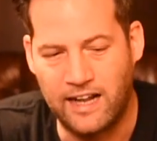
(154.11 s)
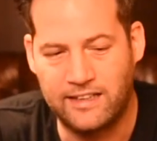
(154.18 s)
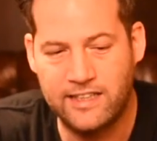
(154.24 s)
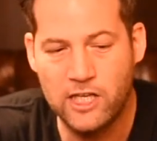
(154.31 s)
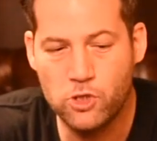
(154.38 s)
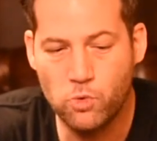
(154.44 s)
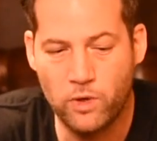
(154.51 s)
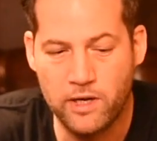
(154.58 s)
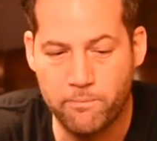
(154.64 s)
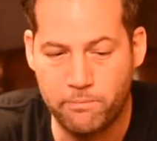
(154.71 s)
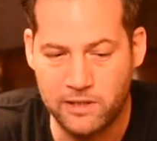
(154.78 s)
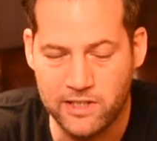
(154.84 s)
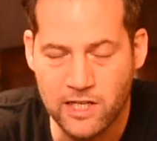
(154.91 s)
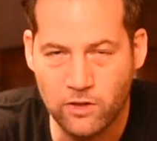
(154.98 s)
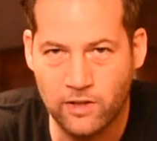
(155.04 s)
This one in
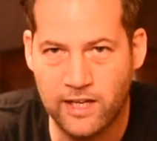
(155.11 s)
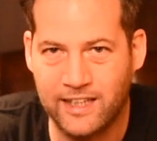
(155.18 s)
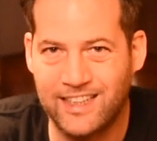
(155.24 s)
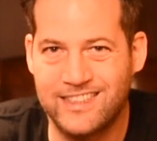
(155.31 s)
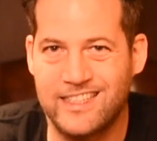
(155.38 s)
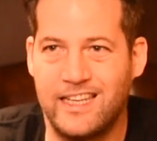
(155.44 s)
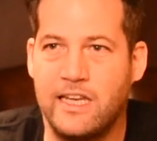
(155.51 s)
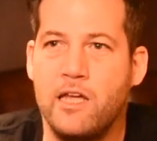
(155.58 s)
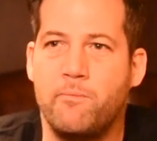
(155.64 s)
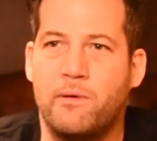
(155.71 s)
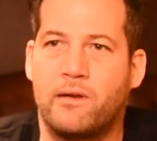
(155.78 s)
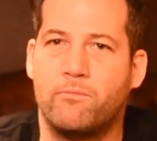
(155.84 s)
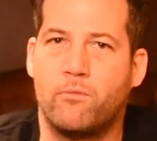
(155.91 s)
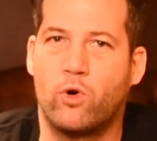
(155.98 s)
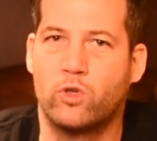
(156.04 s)
particular gets a little
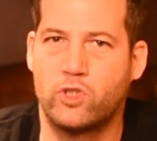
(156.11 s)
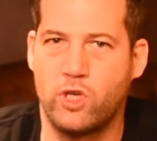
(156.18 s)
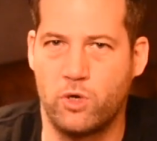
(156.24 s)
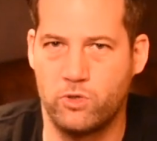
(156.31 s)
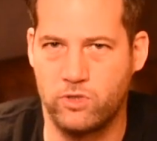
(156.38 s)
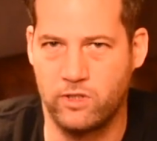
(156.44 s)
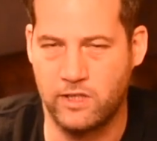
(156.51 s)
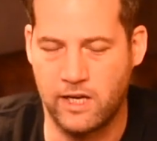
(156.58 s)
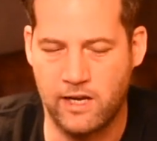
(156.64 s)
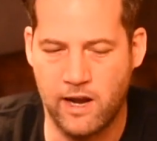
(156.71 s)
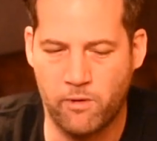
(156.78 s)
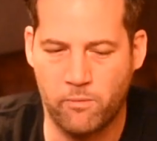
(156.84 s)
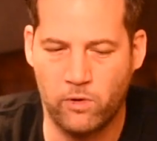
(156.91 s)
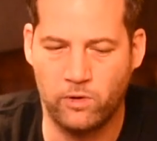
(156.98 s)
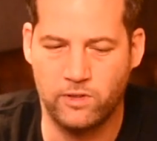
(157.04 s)
bit more toasted than
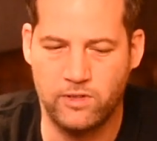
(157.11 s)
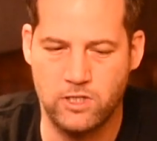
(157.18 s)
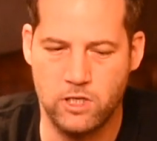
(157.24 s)
normal,